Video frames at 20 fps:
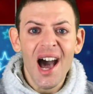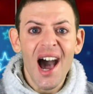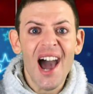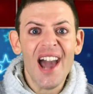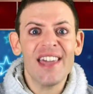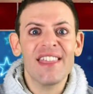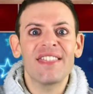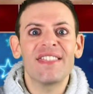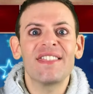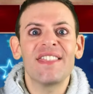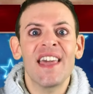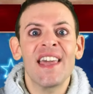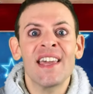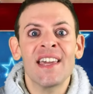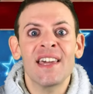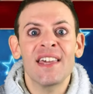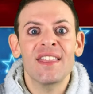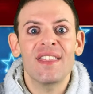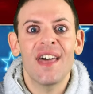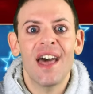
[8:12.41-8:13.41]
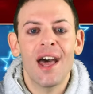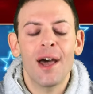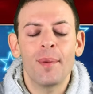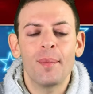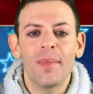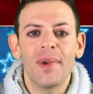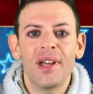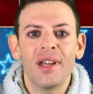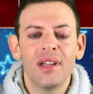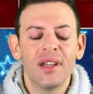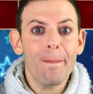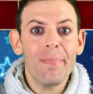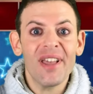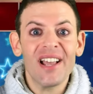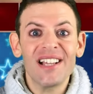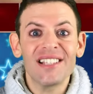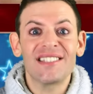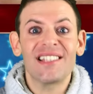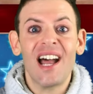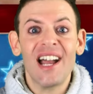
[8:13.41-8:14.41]
I thank them.
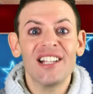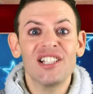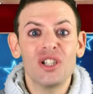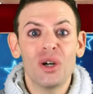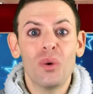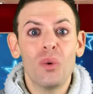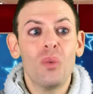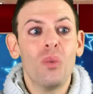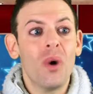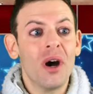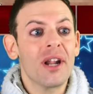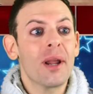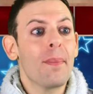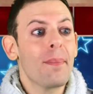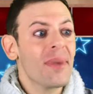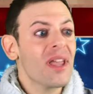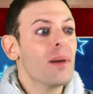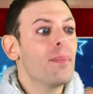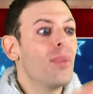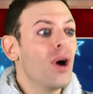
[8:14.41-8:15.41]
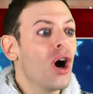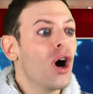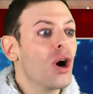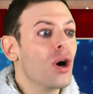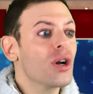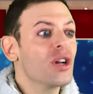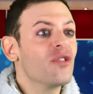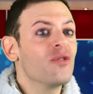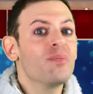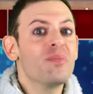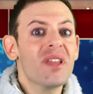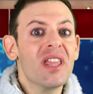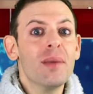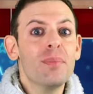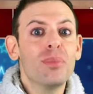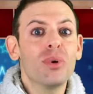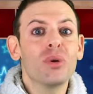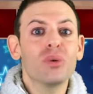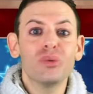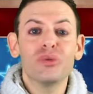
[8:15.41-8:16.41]
Because I don't want to be a part of
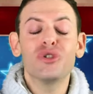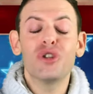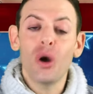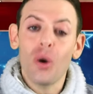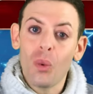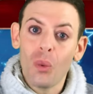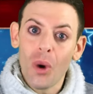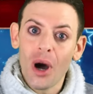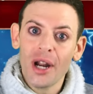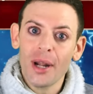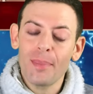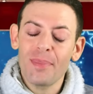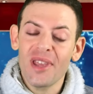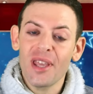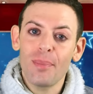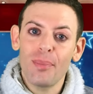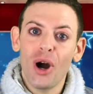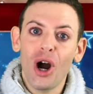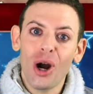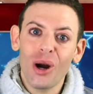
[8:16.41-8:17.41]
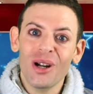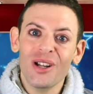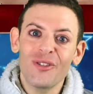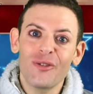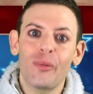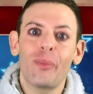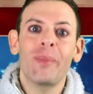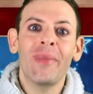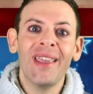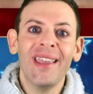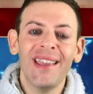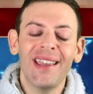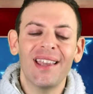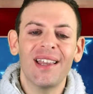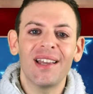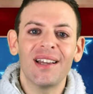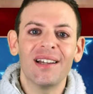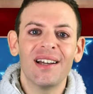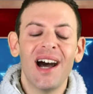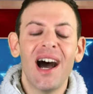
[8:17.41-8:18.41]
people who don't want to be a part of
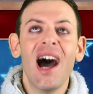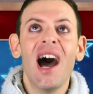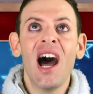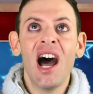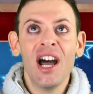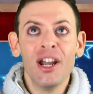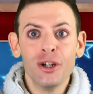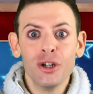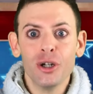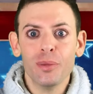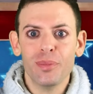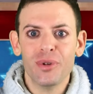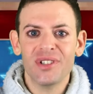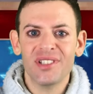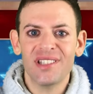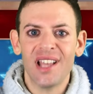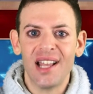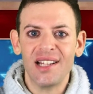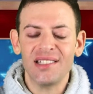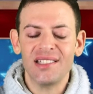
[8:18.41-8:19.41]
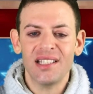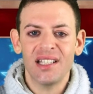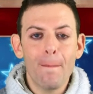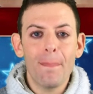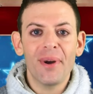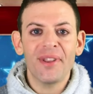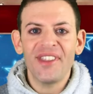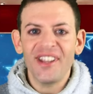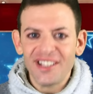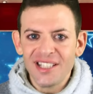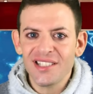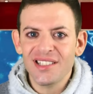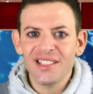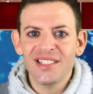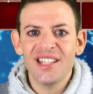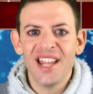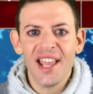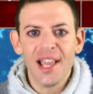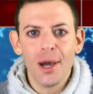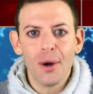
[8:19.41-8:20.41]
me. 100%. But that
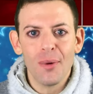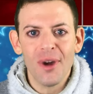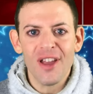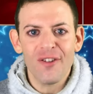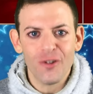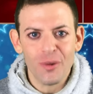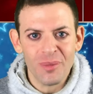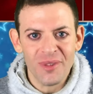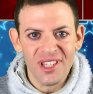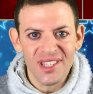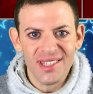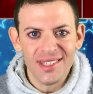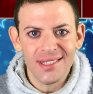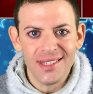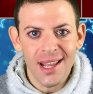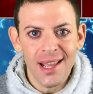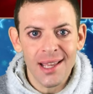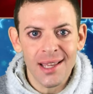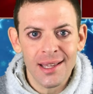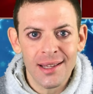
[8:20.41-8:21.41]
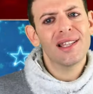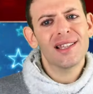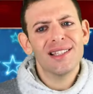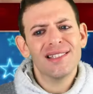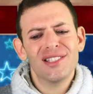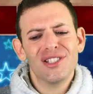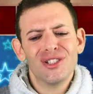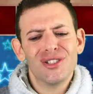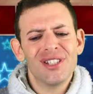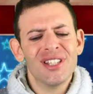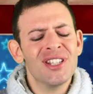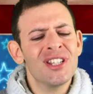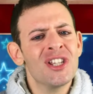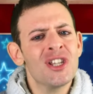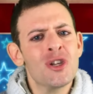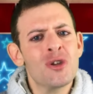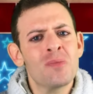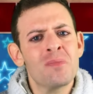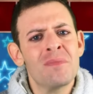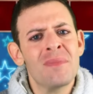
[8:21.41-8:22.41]
doesn't take away from the sting. Like, that's just
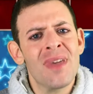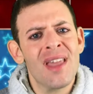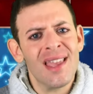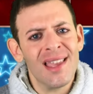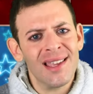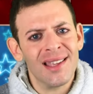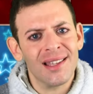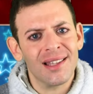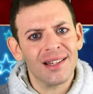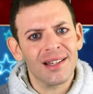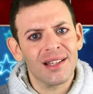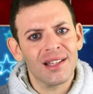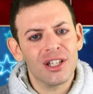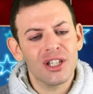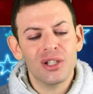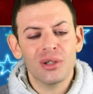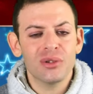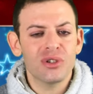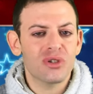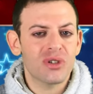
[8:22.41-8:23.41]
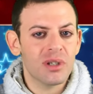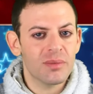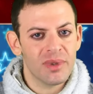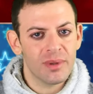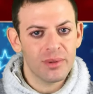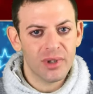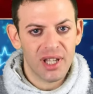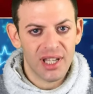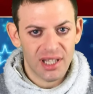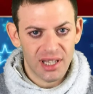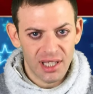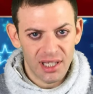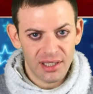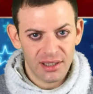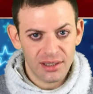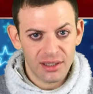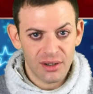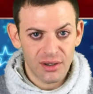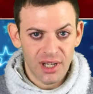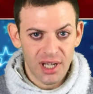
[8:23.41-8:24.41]
inhumane. You don't treat people like that,
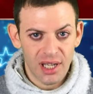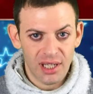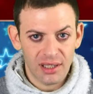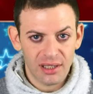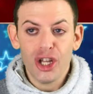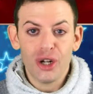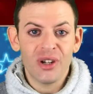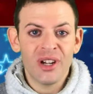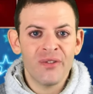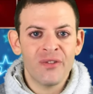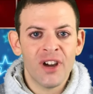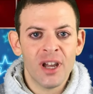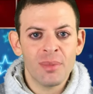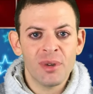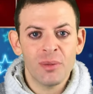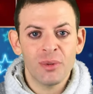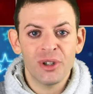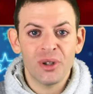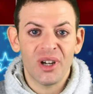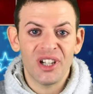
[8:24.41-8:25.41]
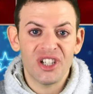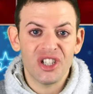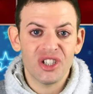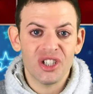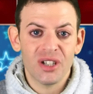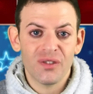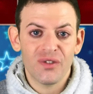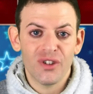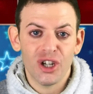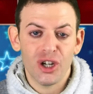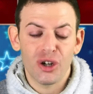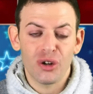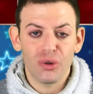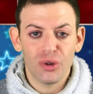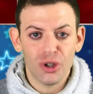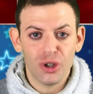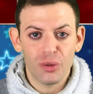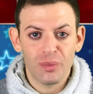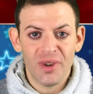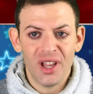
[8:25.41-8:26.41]
okay? You don't invite people to audition for your
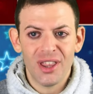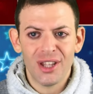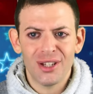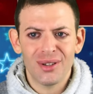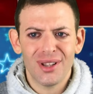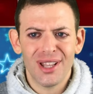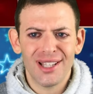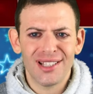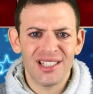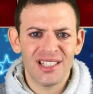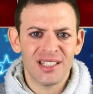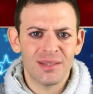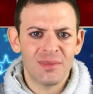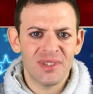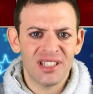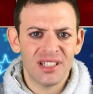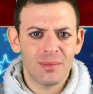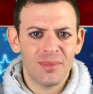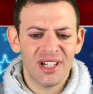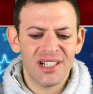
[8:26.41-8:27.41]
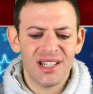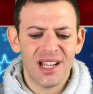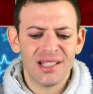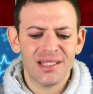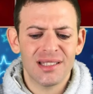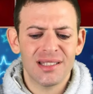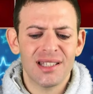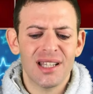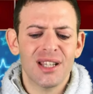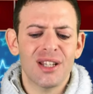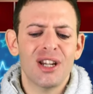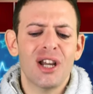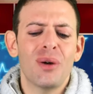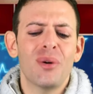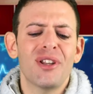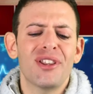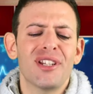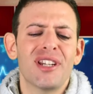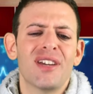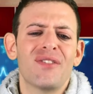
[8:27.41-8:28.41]
group. And then you, like, dismiss them by text and say, you know
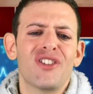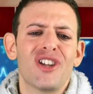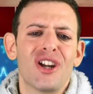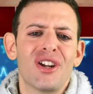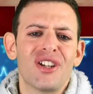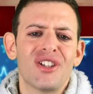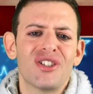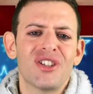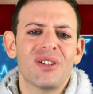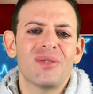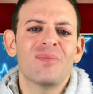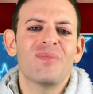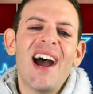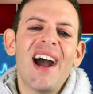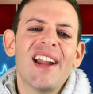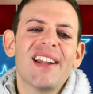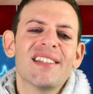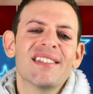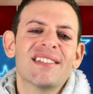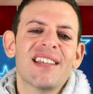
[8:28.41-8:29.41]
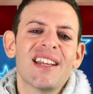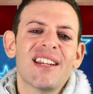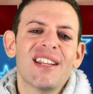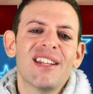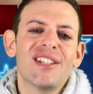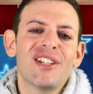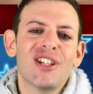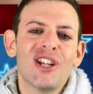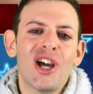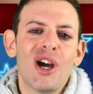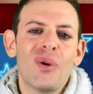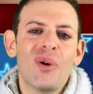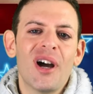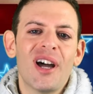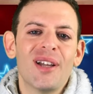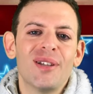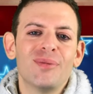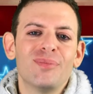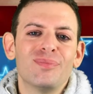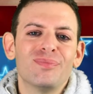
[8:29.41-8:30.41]
what, the day of the audition, I decided, you know
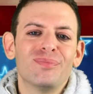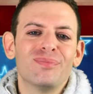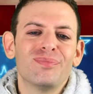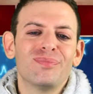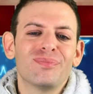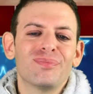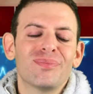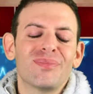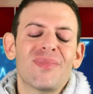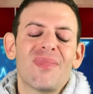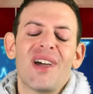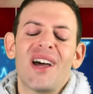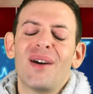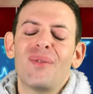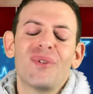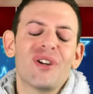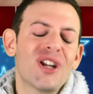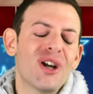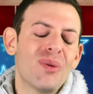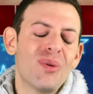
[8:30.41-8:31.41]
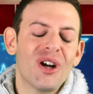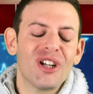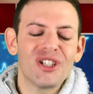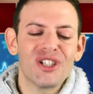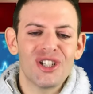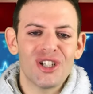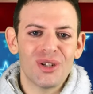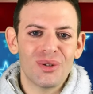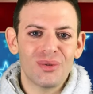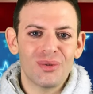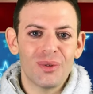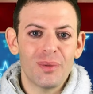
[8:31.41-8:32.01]
what, we don't want you.